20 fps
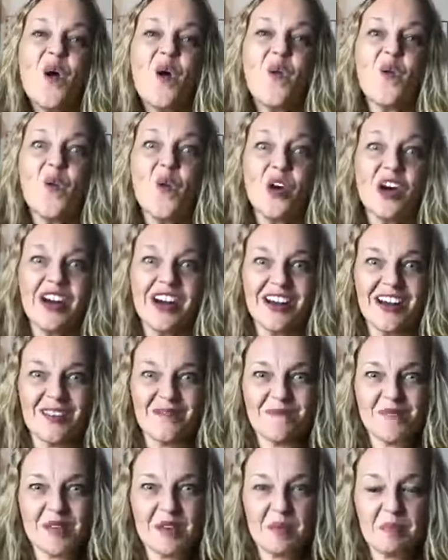we're gonna
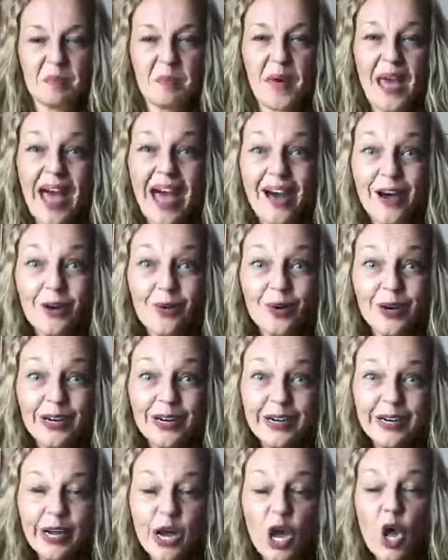be
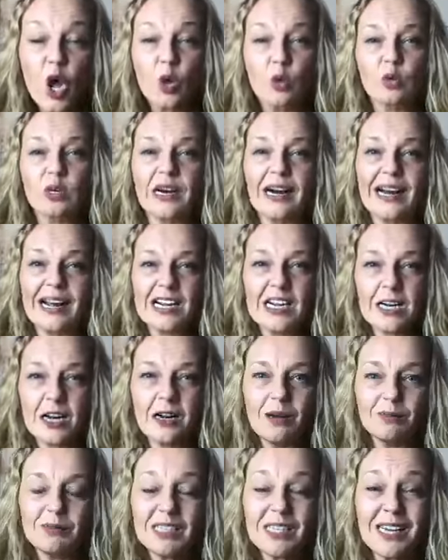empowered, we're gonna
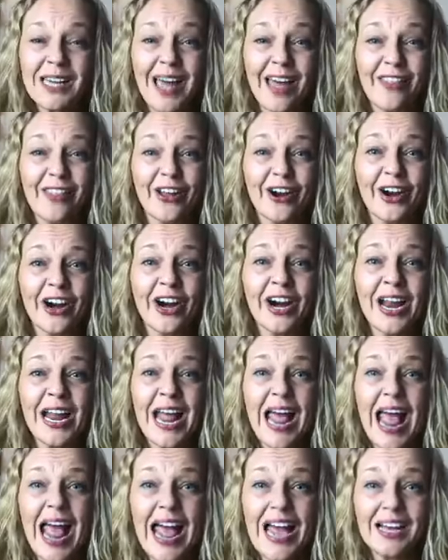come together
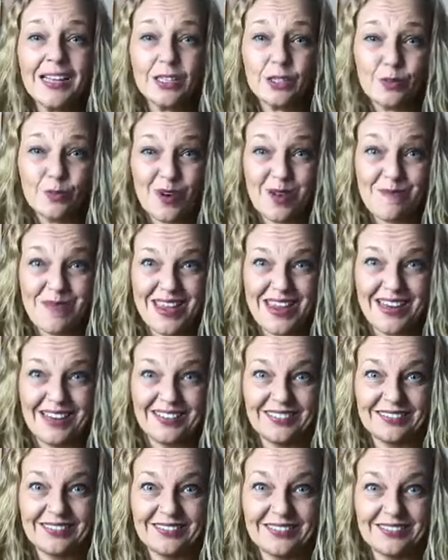as women
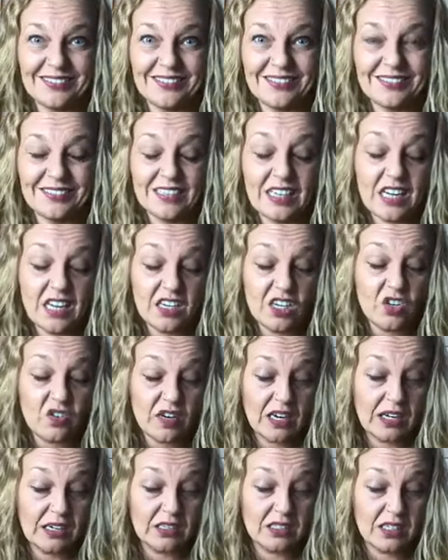and
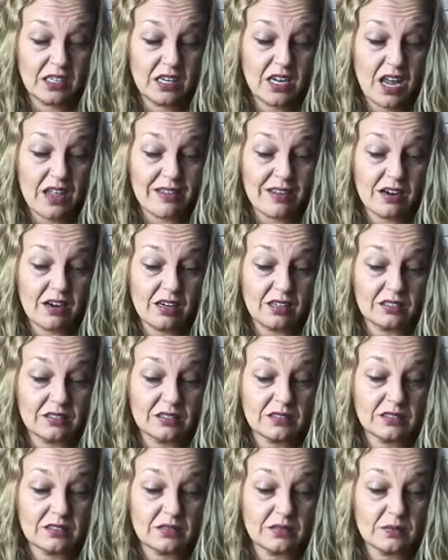unite together.
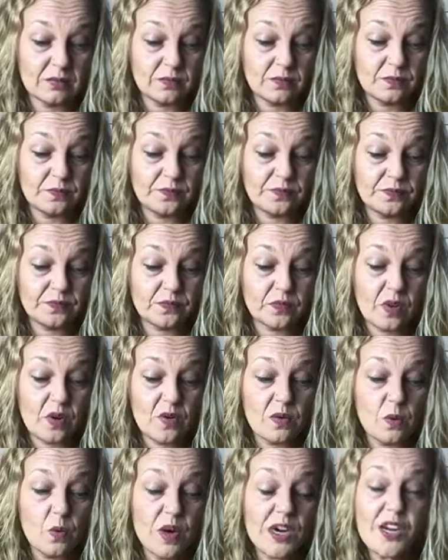
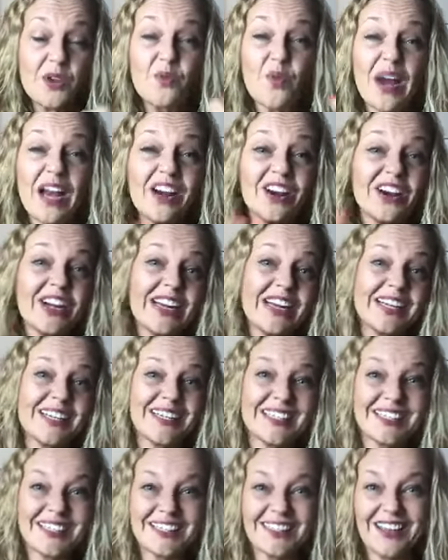What are you wearing?
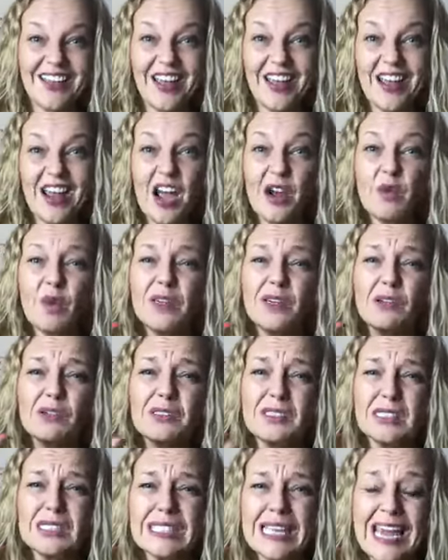Okay, I want you to
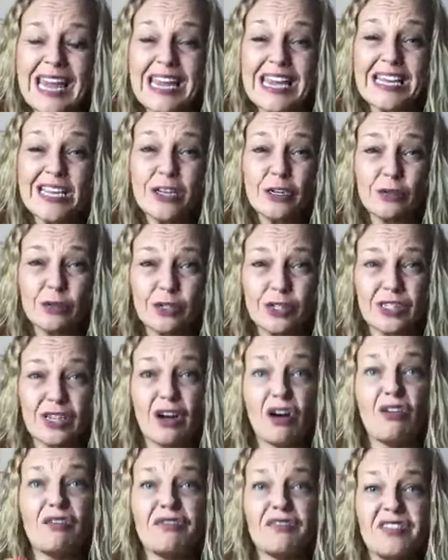take
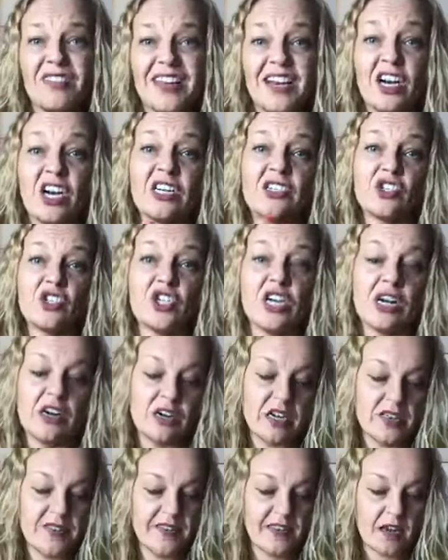yourself there and share
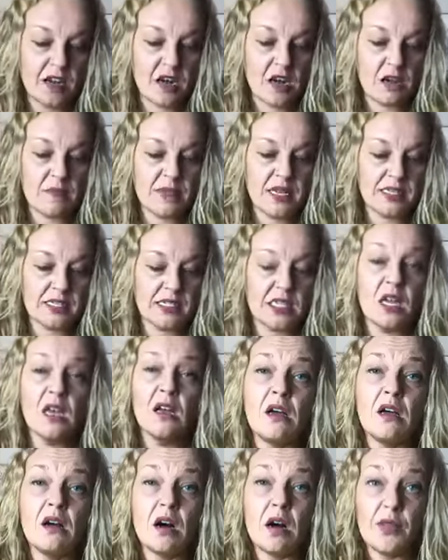it in the comments
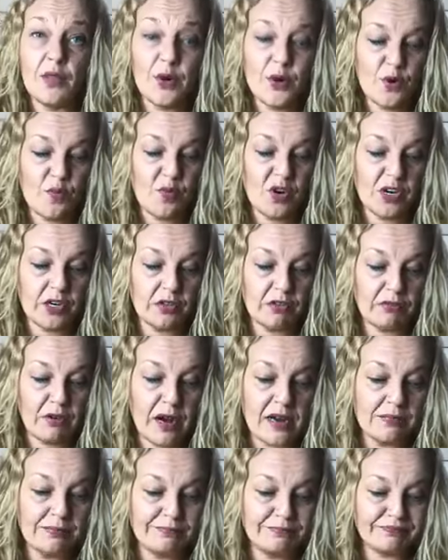on the homework
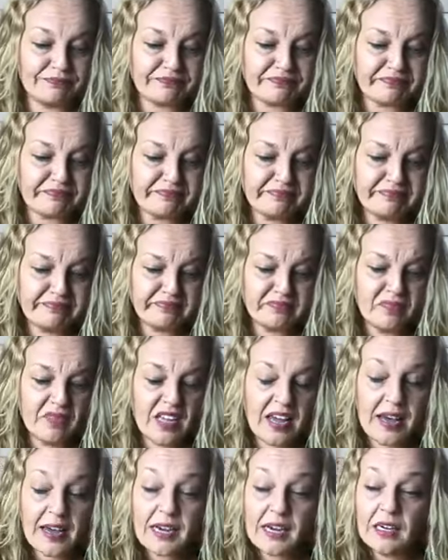thread.
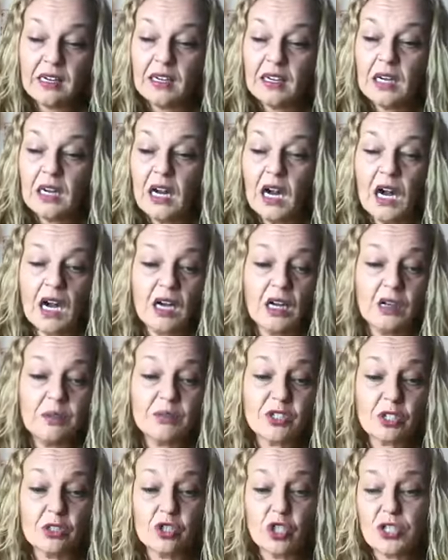Okay,
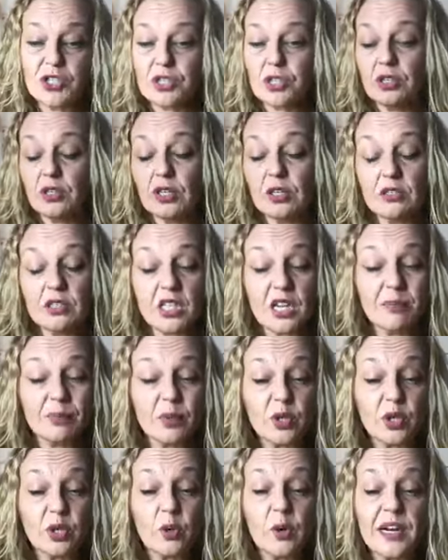so just to close up
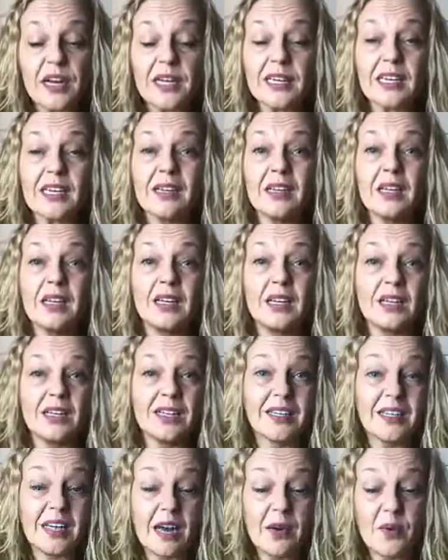real quick,
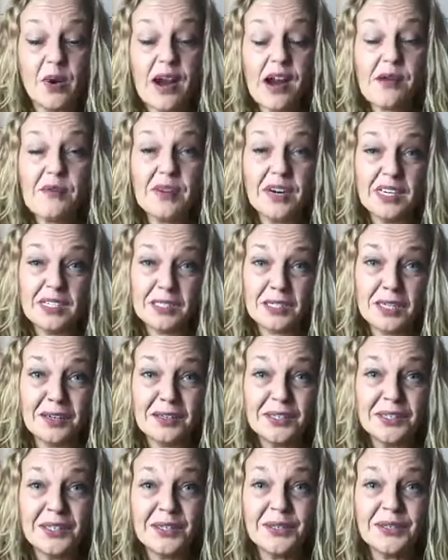what I want to tell
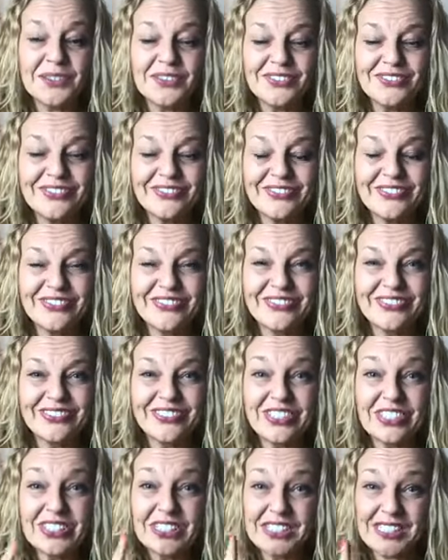you,
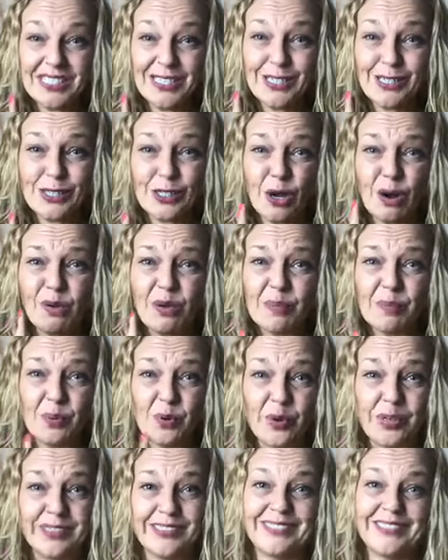and this is so
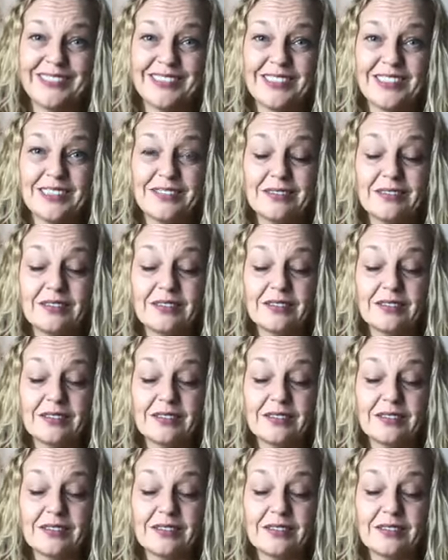important,